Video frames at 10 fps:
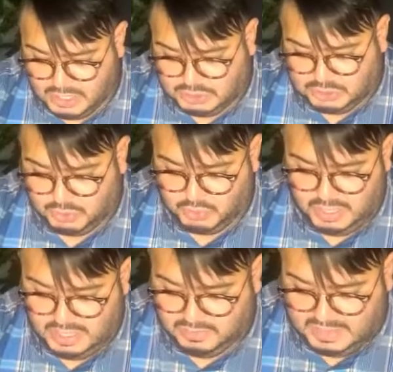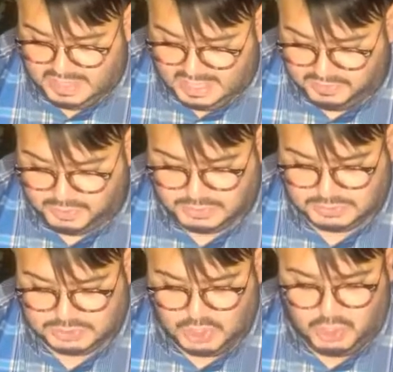to the
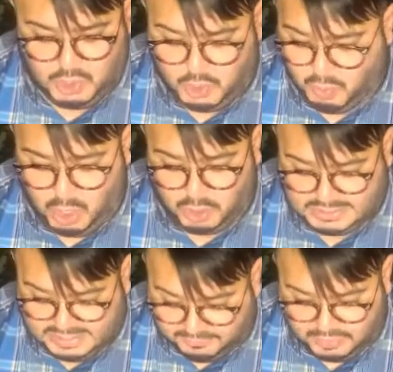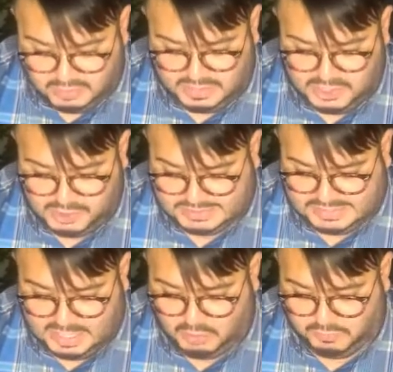others who are different than
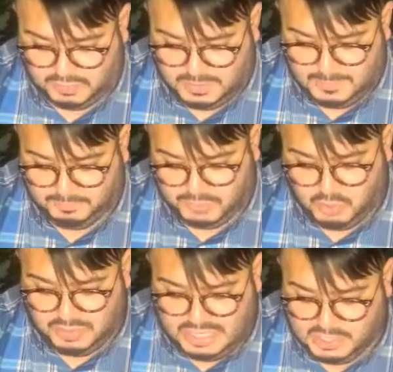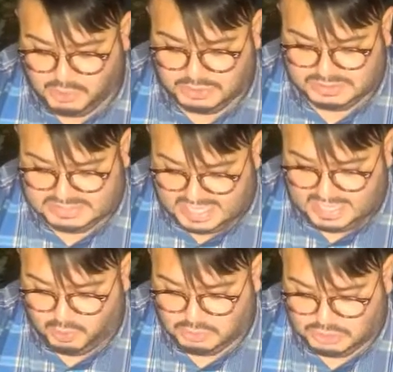yourself. Don't eat or say
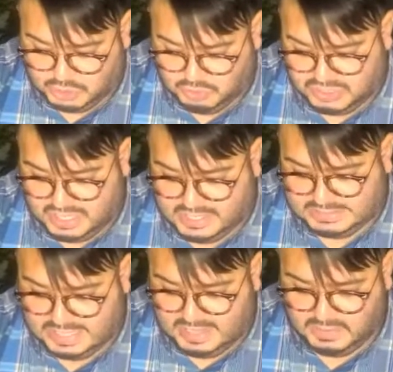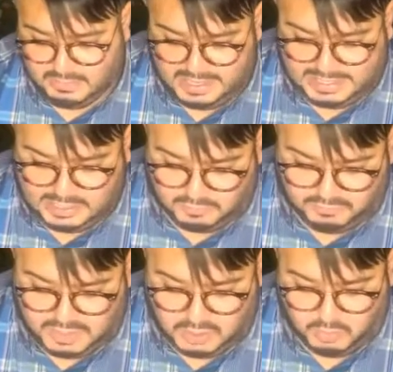or do things that might
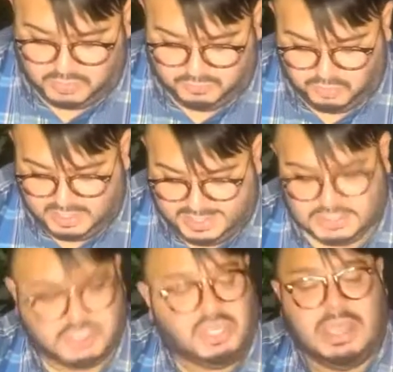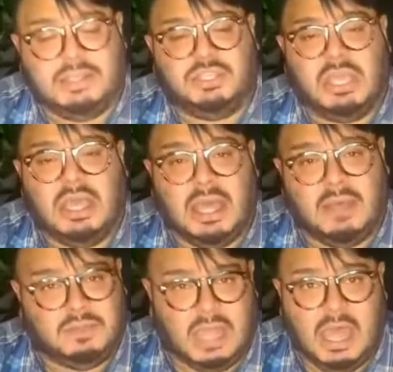interfere with free exchange
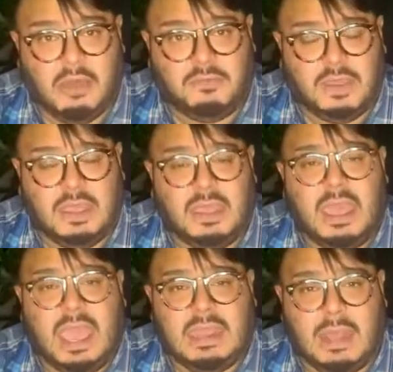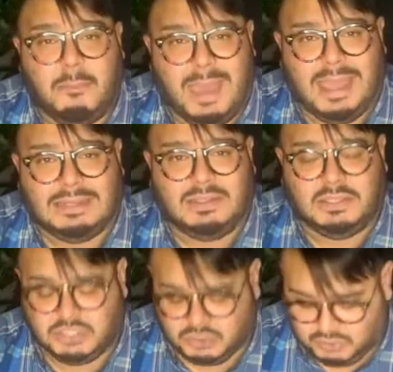of love. And I'm back to the
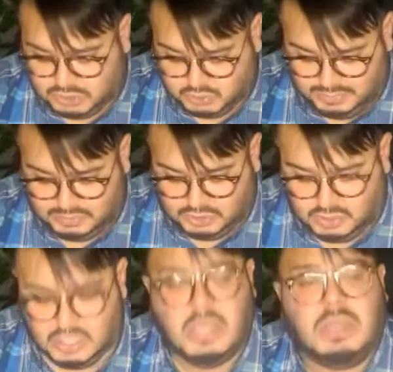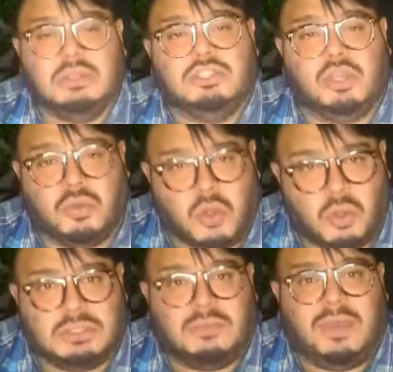scripture. So
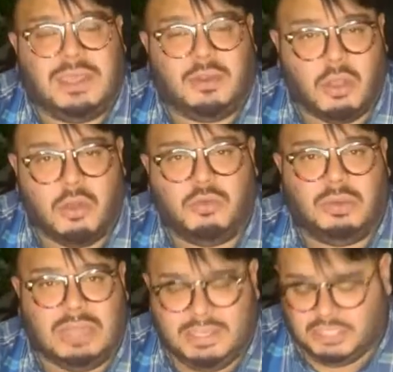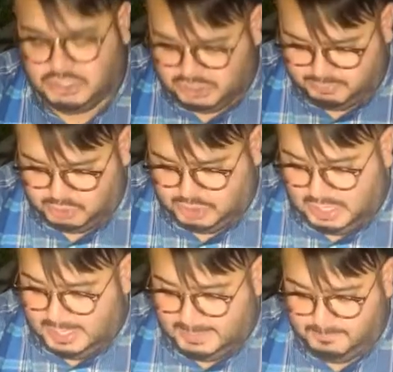cultivate your own relationship with
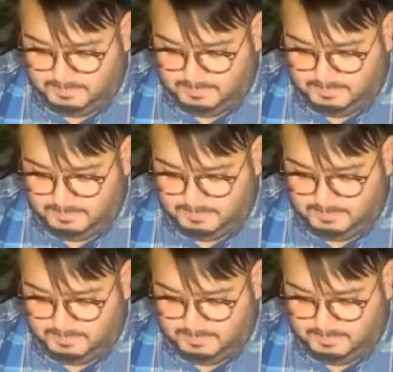God